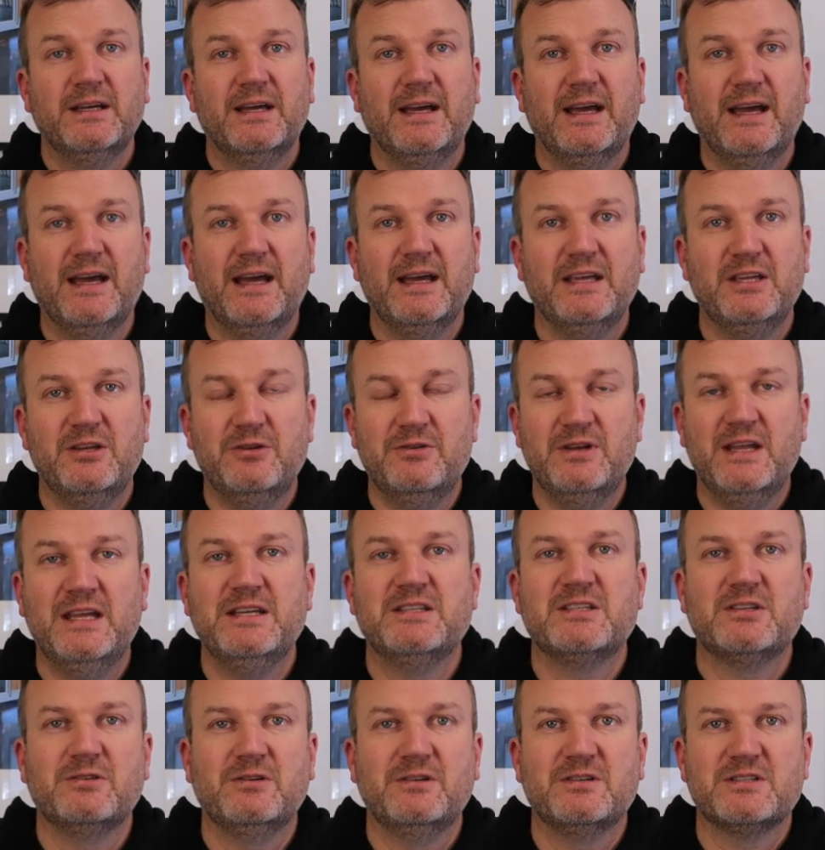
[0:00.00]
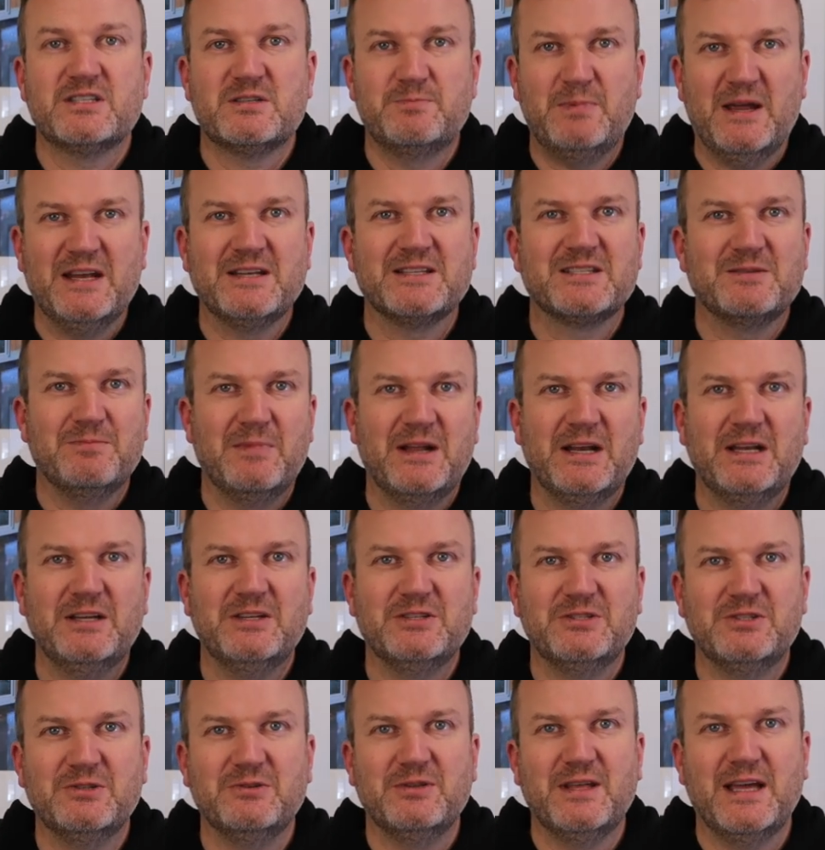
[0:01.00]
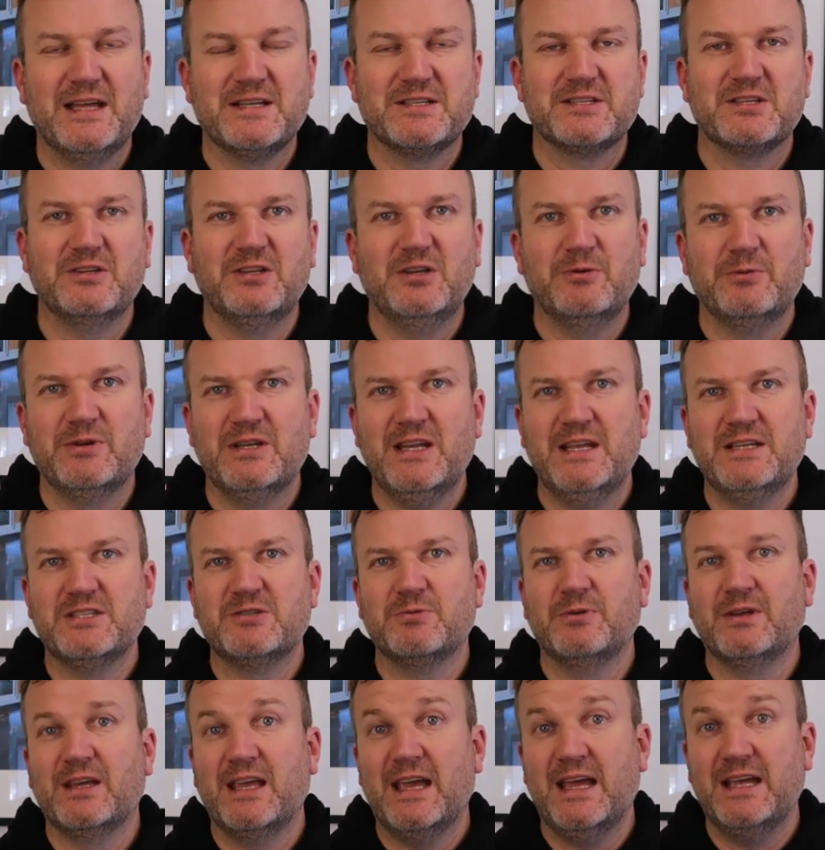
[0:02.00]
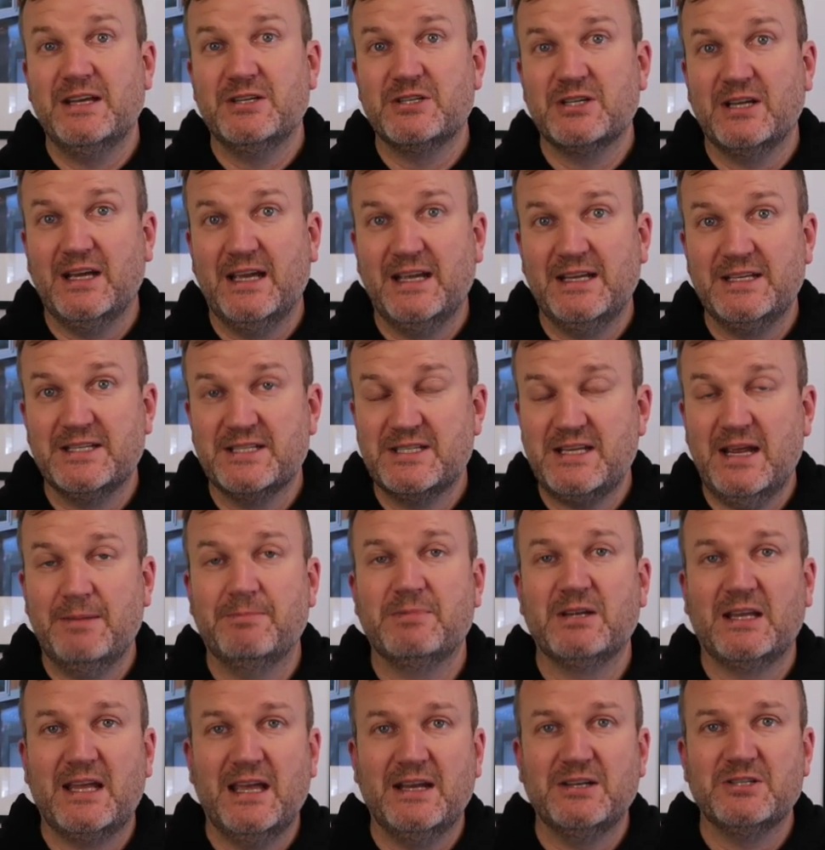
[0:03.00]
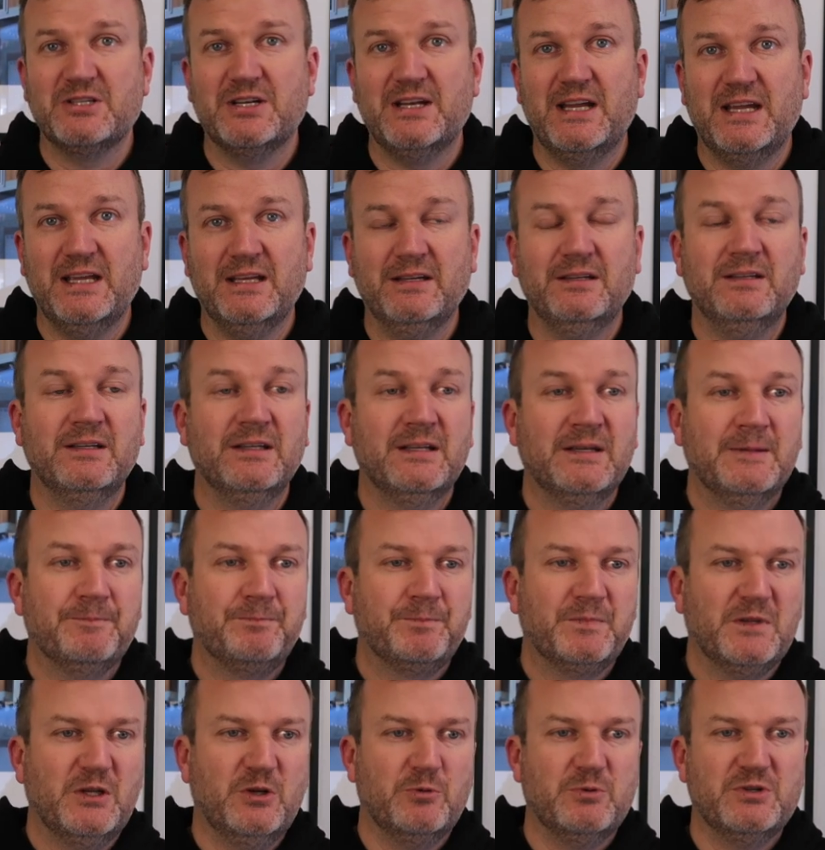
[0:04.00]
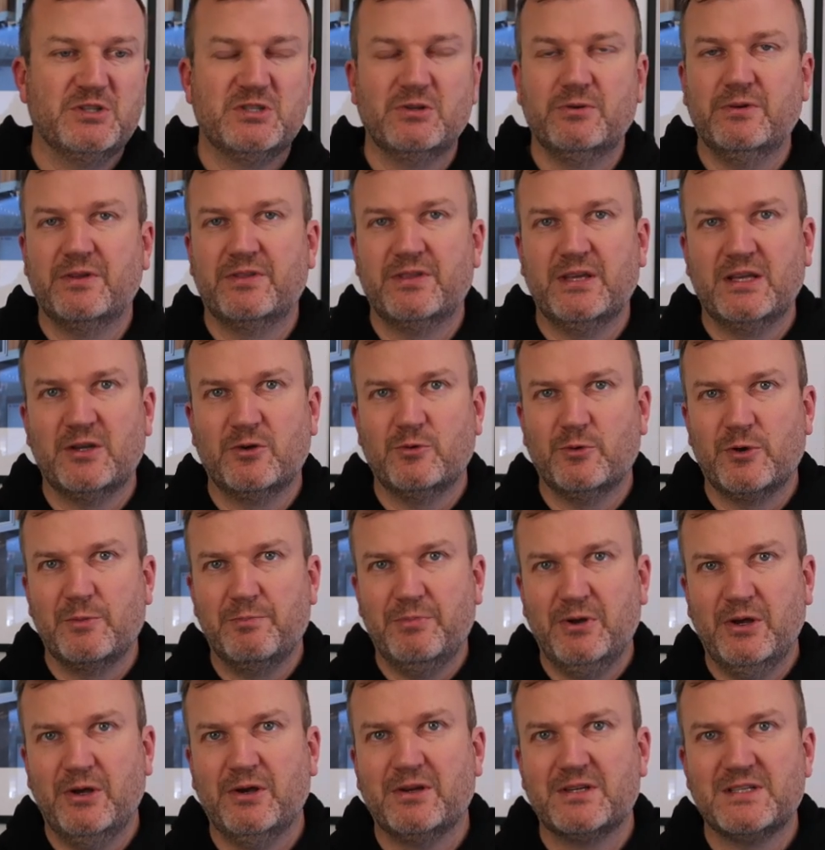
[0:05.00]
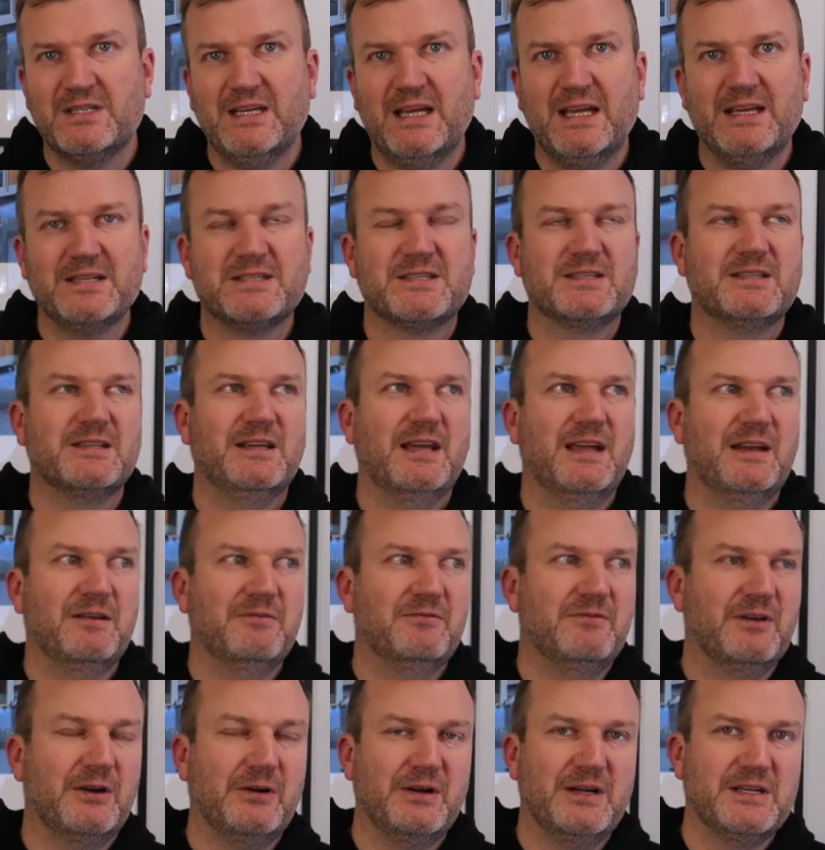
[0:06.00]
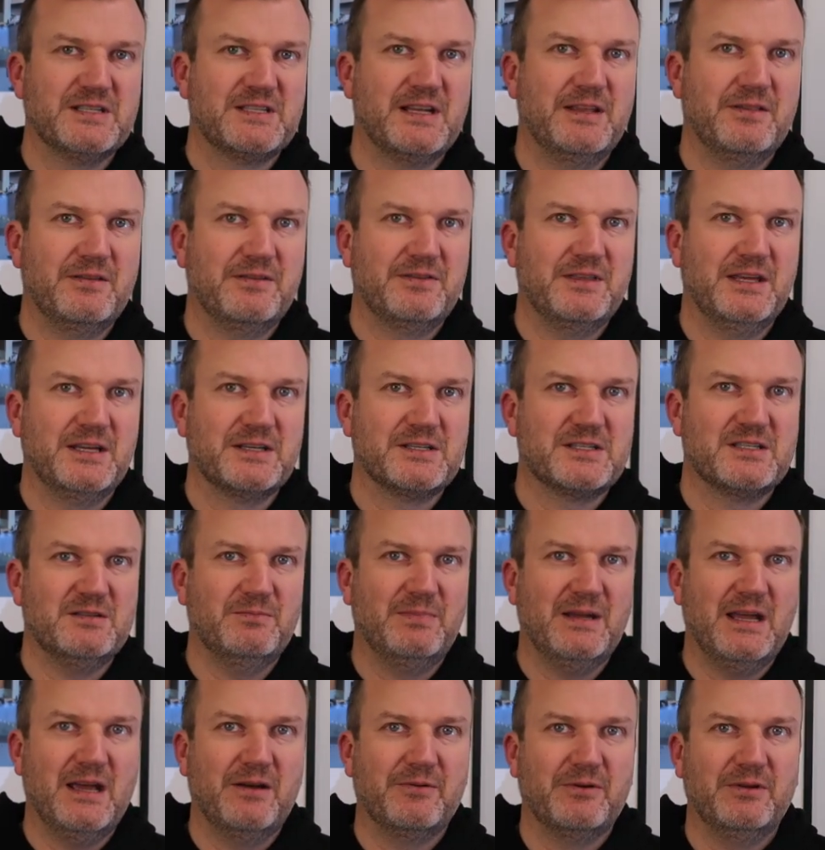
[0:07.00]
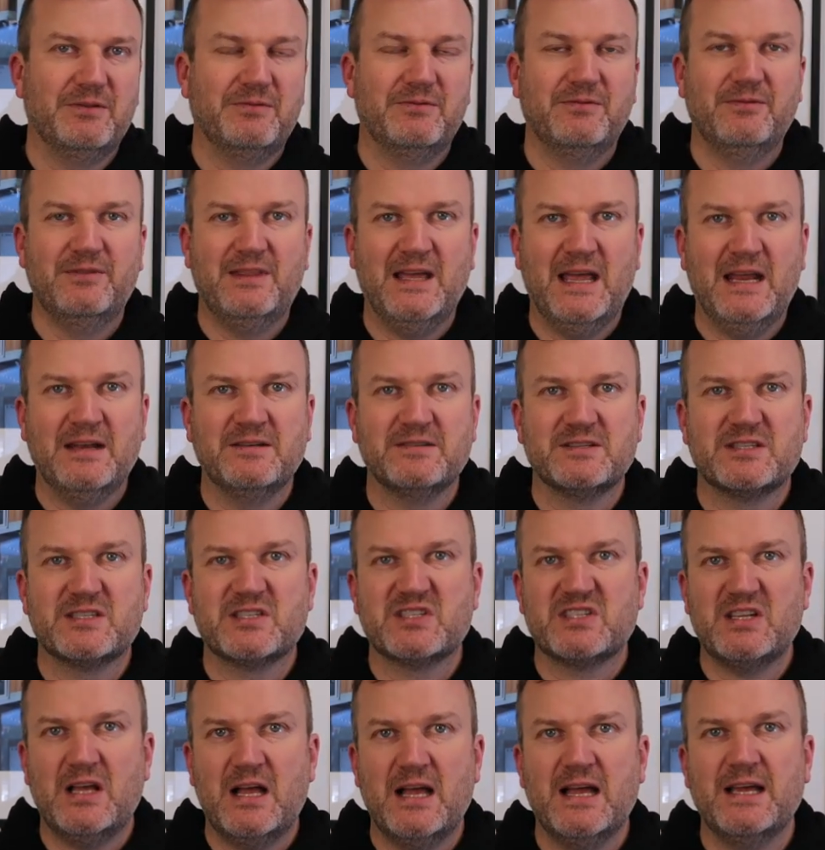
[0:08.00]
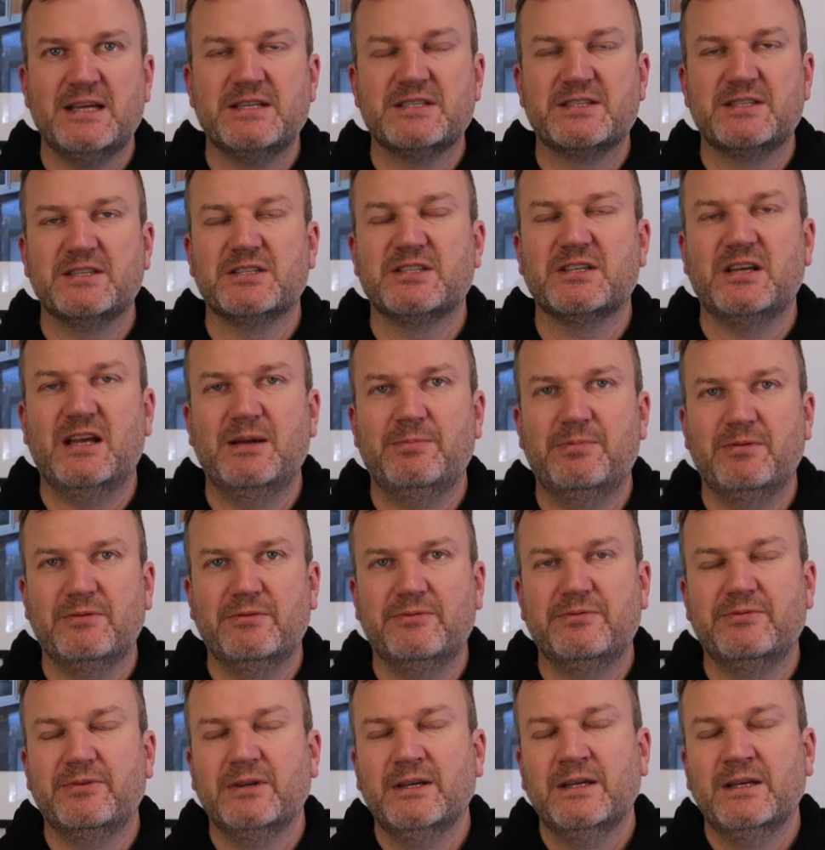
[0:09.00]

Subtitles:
You need to spend some money to do that. So you would need to engage a septic engineer who would do a thing called a perk test and various other things to be able to then size the type of